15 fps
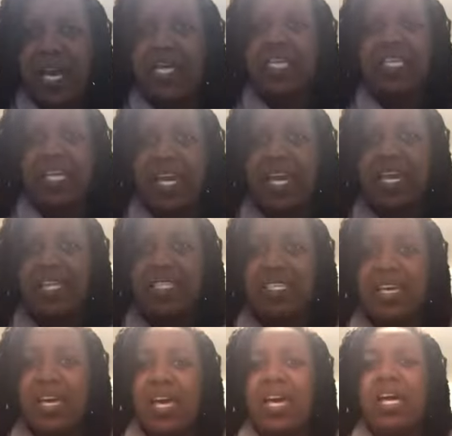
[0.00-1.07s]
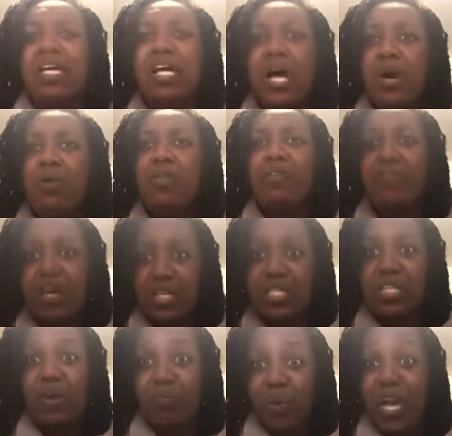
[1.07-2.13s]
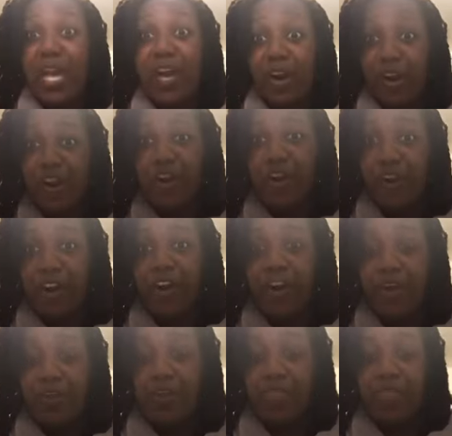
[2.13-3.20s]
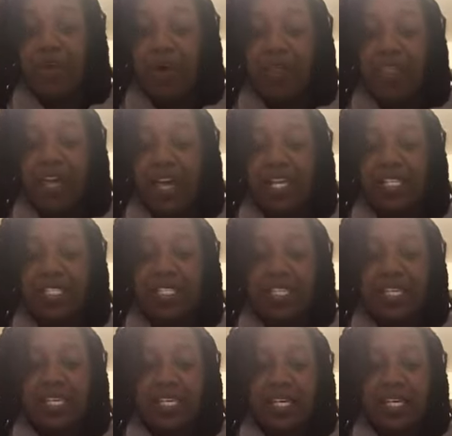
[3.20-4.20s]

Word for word: I can't. Go the fuck somewhere with all that.